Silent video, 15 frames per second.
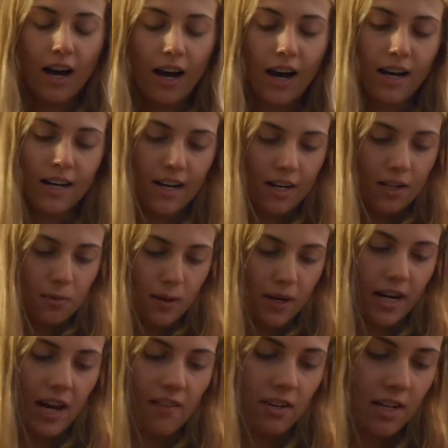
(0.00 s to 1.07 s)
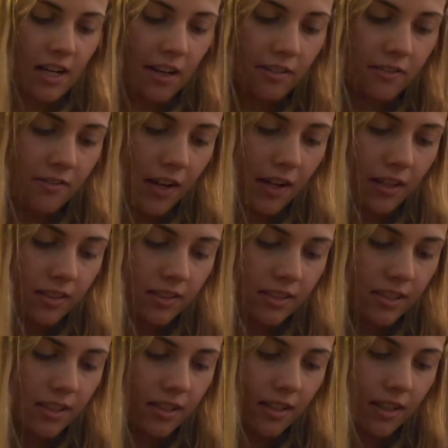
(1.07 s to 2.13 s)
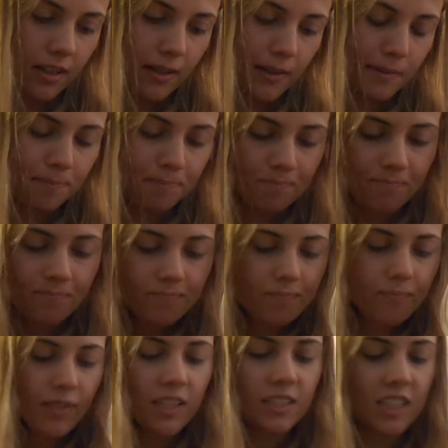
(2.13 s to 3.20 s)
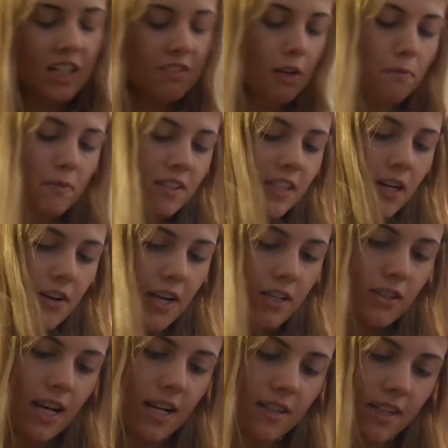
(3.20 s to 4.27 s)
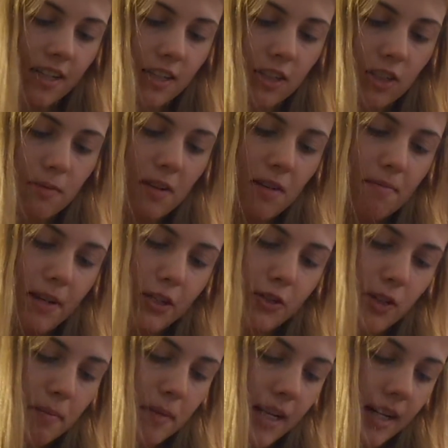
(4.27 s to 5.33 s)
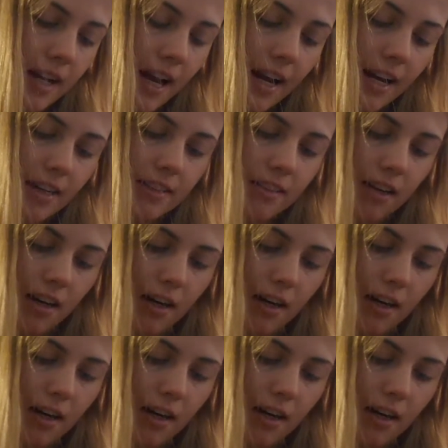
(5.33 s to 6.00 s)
I didn't quite have enough felt to cover up this area, so I had to take a little bit of my trimming and